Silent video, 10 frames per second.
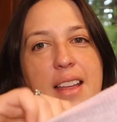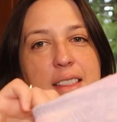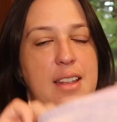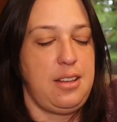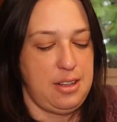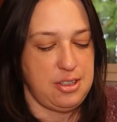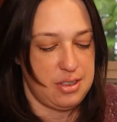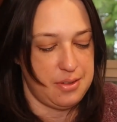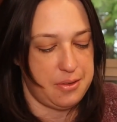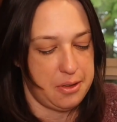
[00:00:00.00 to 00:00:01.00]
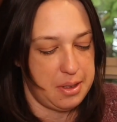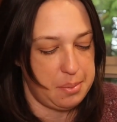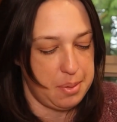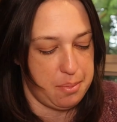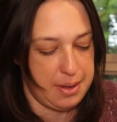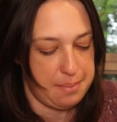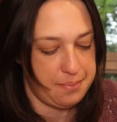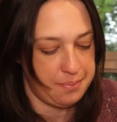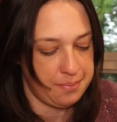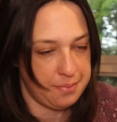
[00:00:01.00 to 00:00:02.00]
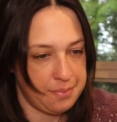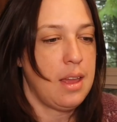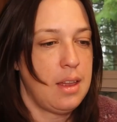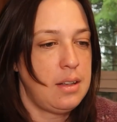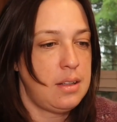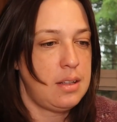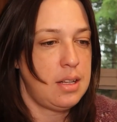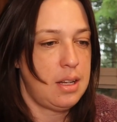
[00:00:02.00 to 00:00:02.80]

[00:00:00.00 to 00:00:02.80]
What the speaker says: and then you can just fold up your brim, and